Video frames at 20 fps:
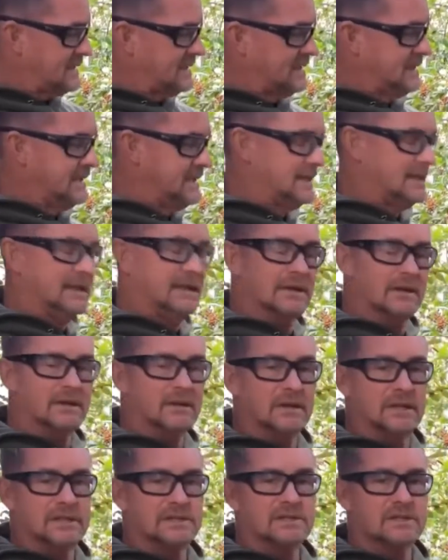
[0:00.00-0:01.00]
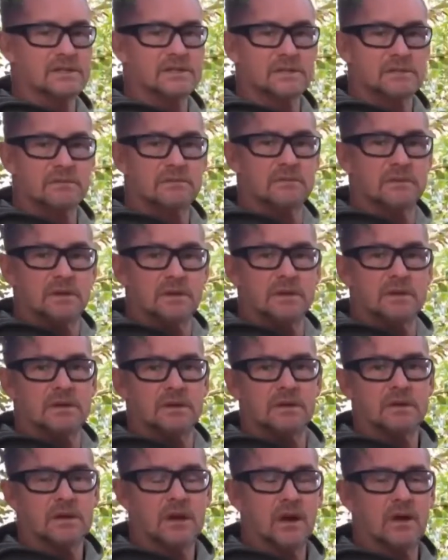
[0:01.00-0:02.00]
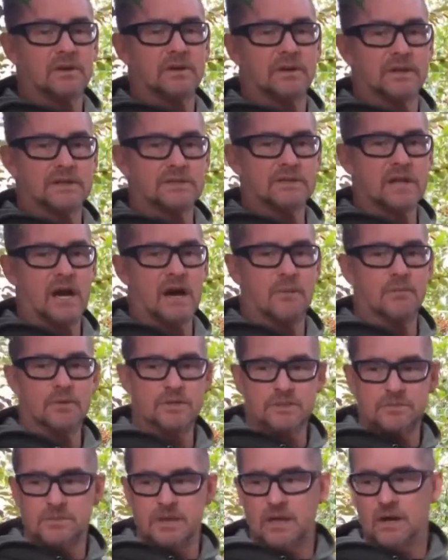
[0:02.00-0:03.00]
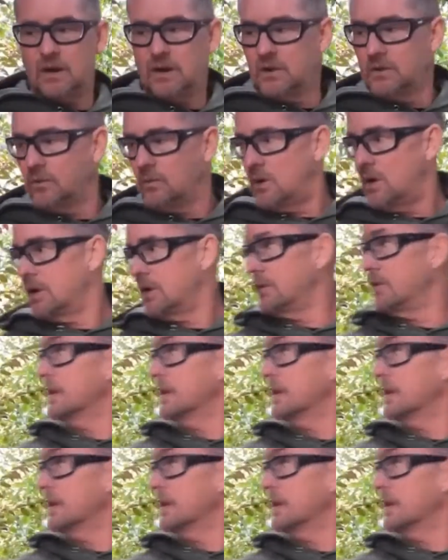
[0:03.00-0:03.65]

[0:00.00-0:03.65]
thing in here and just called it a job, which meant all the water